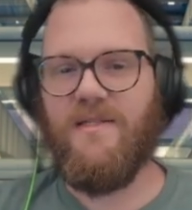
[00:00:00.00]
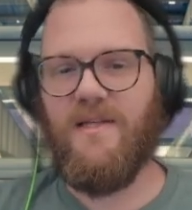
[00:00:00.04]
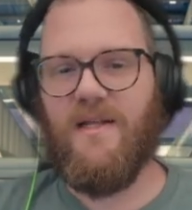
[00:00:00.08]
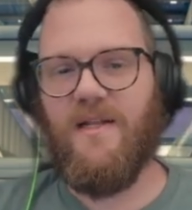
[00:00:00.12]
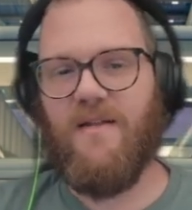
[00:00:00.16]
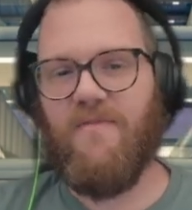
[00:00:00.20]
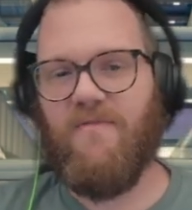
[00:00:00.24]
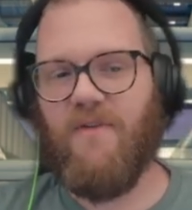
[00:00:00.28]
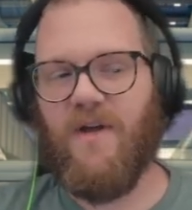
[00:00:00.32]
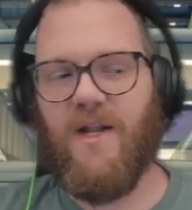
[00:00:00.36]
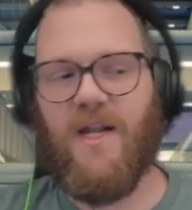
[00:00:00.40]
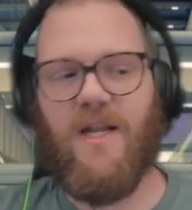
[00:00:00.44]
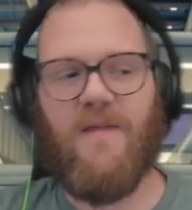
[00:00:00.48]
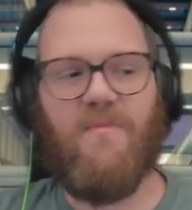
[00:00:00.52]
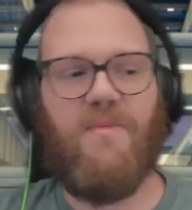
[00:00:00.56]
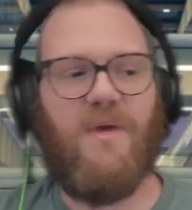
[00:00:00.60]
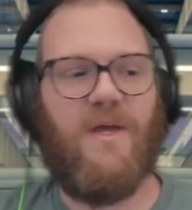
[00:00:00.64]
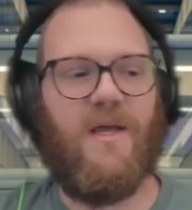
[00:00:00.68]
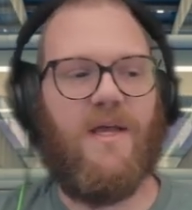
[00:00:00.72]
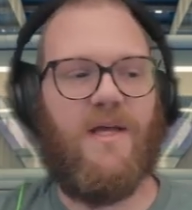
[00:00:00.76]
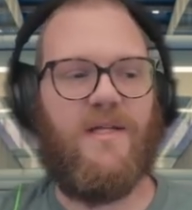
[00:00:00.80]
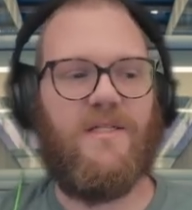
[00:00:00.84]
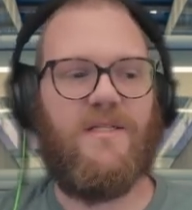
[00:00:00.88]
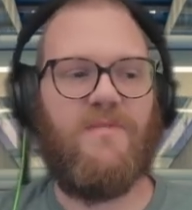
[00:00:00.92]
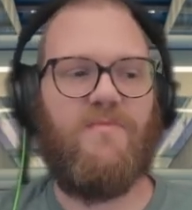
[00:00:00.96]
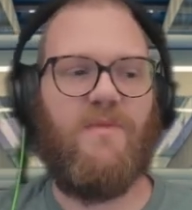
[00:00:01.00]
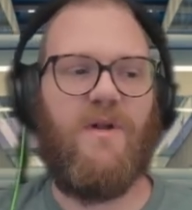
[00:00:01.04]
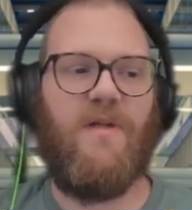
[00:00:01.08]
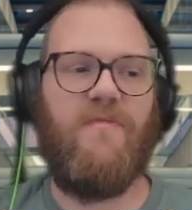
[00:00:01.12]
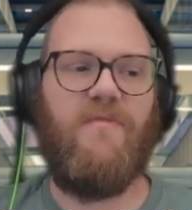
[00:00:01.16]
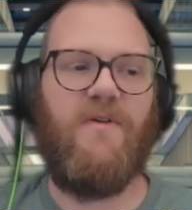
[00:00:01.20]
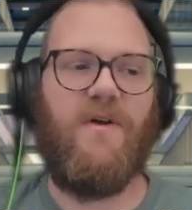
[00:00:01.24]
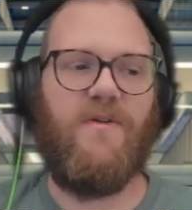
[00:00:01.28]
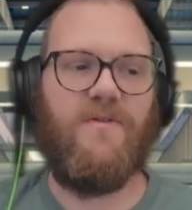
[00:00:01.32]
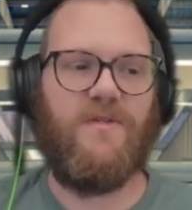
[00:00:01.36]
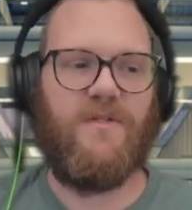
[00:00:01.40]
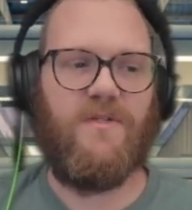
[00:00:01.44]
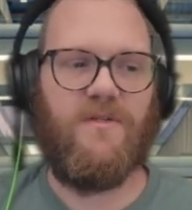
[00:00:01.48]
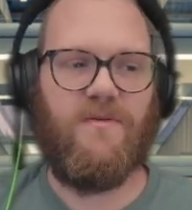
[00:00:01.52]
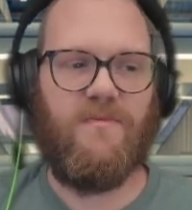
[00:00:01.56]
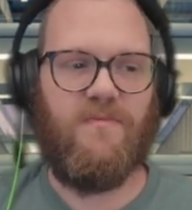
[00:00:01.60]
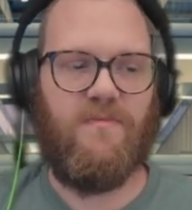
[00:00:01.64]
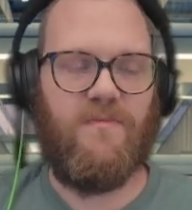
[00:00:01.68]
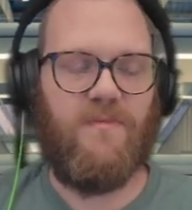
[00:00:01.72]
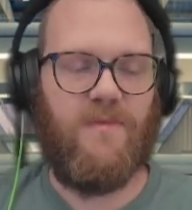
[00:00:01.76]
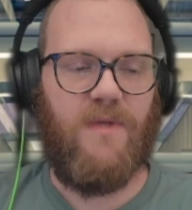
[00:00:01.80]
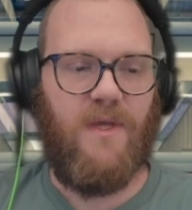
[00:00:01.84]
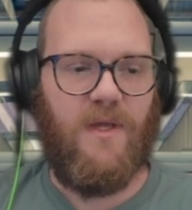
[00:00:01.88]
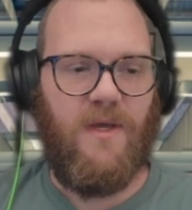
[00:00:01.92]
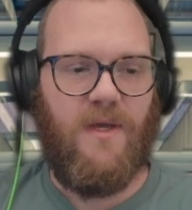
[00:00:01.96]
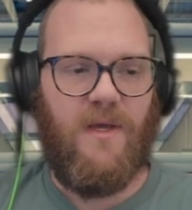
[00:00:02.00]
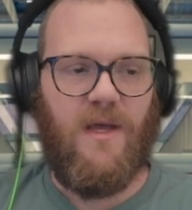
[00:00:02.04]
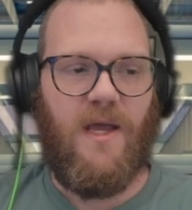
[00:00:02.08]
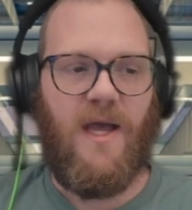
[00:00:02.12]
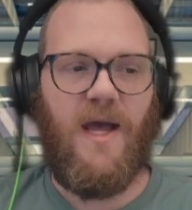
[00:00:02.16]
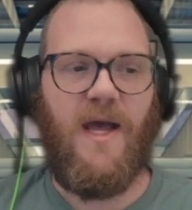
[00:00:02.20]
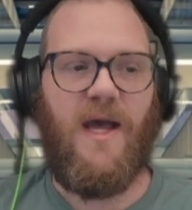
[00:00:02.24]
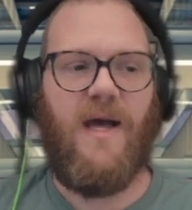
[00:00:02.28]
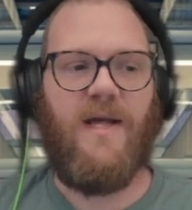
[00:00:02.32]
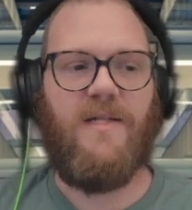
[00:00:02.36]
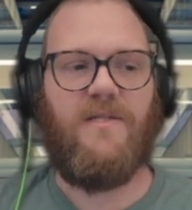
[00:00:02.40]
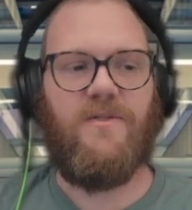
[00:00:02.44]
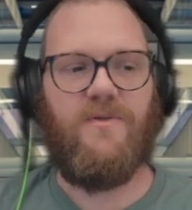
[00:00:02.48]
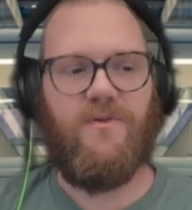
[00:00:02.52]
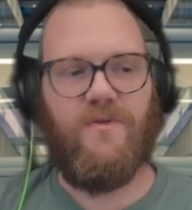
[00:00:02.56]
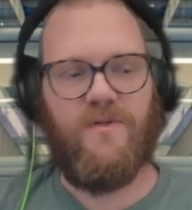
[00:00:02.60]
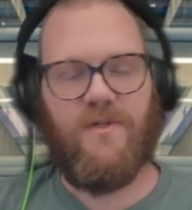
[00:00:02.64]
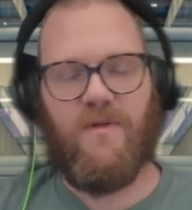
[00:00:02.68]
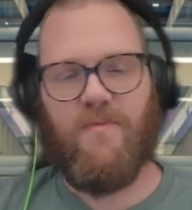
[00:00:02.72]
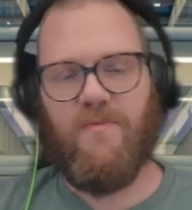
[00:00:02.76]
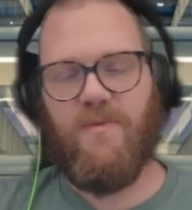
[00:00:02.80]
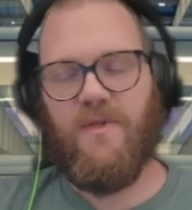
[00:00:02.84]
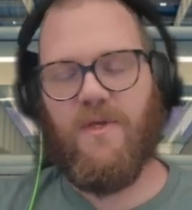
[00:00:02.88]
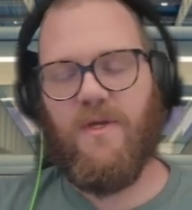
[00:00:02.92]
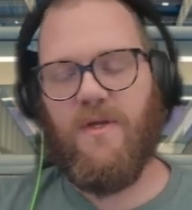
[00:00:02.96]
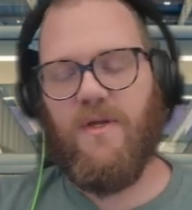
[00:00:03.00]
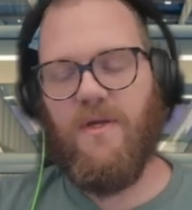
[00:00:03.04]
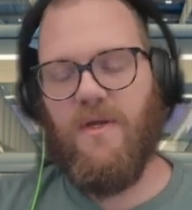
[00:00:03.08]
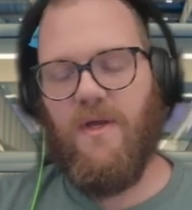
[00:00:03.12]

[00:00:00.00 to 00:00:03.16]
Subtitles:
I didn't find any pants, but I found some hats or something.